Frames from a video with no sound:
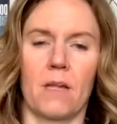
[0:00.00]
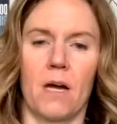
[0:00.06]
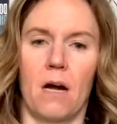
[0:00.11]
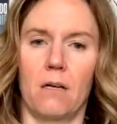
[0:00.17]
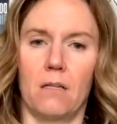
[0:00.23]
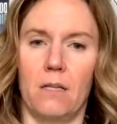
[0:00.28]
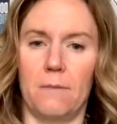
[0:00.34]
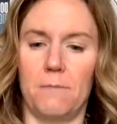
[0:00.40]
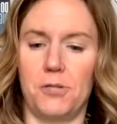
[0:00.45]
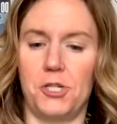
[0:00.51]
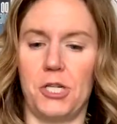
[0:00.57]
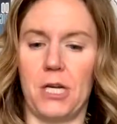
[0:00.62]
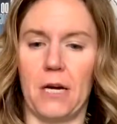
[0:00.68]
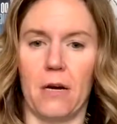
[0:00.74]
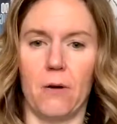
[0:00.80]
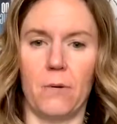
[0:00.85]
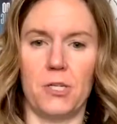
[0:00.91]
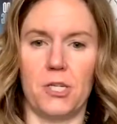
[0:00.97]
Our Lip
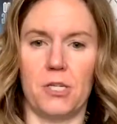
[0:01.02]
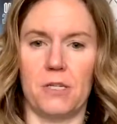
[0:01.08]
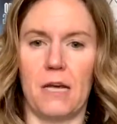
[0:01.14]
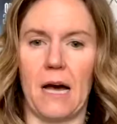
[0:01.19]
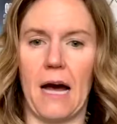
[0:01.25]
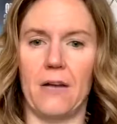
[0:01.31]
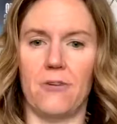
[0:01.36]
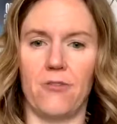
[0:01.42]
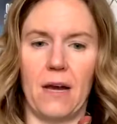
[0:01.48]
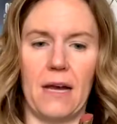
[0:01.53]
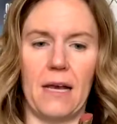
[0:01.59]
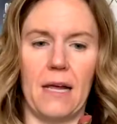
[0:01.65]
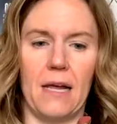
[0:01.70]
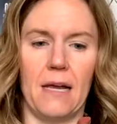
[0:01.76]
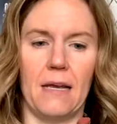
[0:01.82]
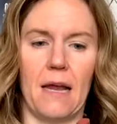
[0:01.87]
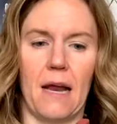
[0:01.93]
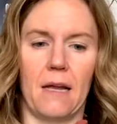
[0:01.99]
Sheer, which is
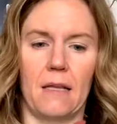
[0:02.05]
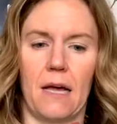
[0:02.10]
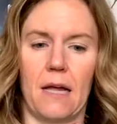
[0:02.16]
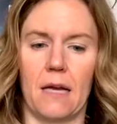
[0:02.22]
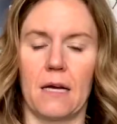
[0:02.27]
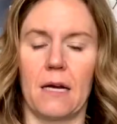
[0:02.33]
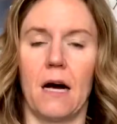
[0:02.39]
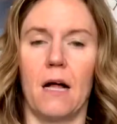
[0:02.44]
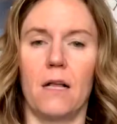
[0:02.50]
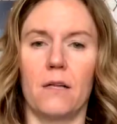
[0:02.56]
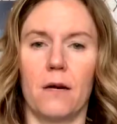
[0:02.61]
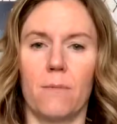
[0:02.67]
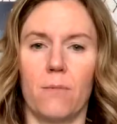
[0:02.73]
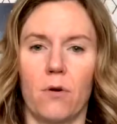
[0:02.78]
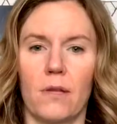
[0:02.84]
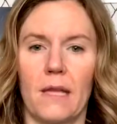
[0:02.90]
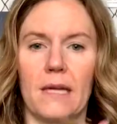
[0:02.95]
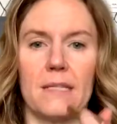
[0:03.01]
hydrating, not a lot of color,
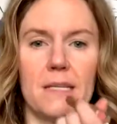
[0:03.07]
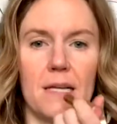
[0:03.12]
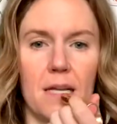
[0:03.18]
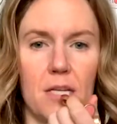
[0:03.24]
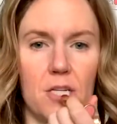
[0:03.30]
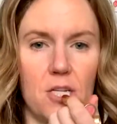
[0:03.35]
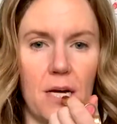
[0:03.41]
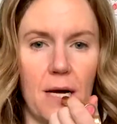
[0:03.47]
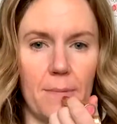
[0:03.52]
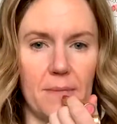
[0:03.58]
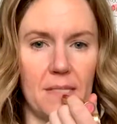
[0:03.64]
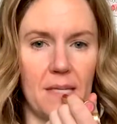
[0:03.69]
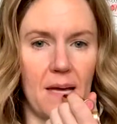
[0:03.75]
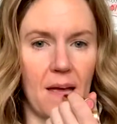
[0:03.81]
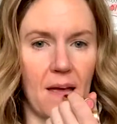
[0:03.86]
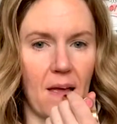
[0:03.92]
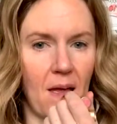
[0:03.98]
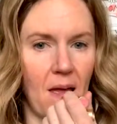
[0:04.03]
more like a tinted
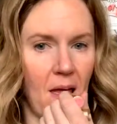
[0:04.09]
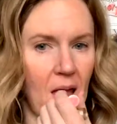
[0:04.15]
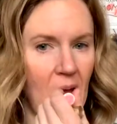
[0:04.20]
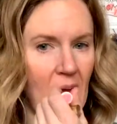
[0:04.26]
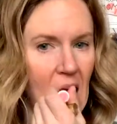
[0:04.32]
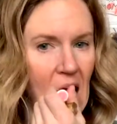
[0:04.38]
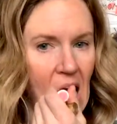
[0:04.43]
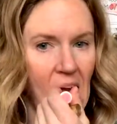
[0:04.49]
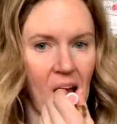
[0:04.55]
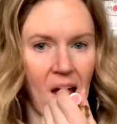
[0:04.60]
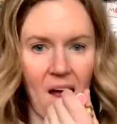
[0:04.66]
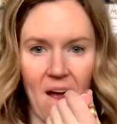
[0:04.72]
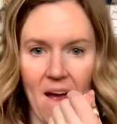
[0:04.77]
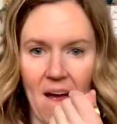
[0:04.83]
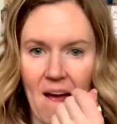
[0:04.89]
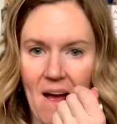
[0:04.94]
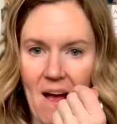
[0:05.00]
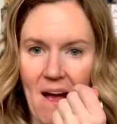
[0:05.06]
chapstick.
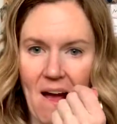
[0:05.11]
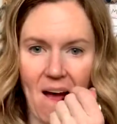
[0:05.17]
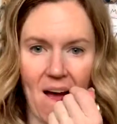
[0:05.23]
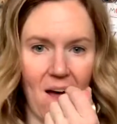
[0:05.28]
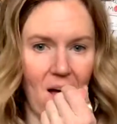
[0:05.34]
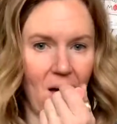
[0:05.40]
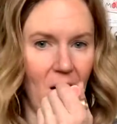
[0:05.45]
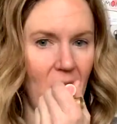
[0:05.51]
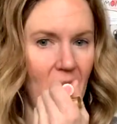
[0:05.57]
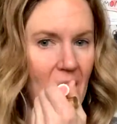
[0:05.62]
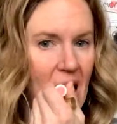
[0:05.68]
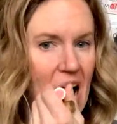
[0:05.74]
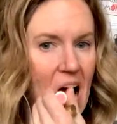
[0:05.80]
I'll